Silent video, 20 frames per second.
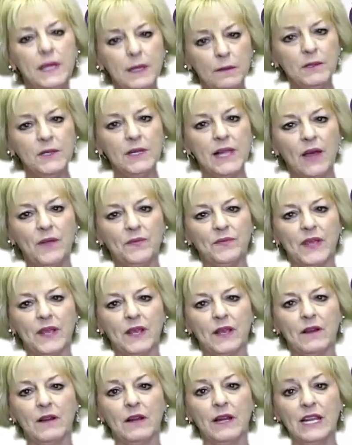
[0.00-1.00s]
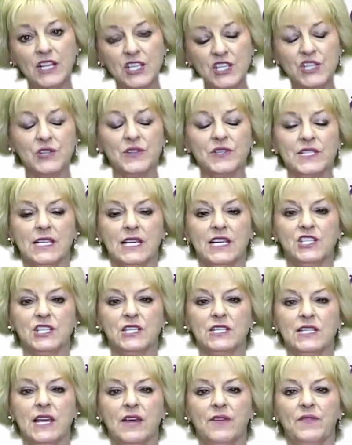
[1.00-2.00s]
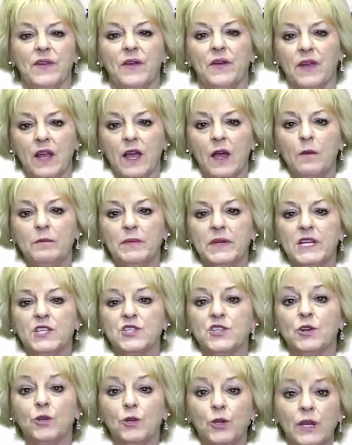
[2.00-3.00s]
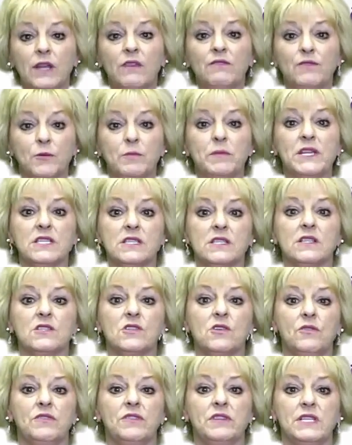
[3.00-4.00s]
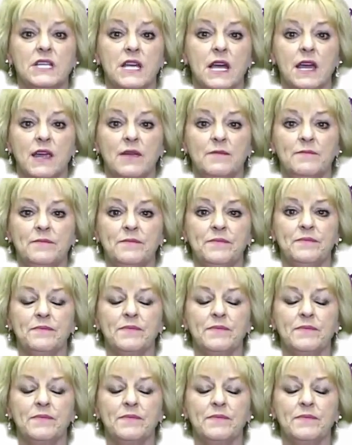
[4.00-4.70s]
people out there, insurance agents out there and companies, are looking for business all the time.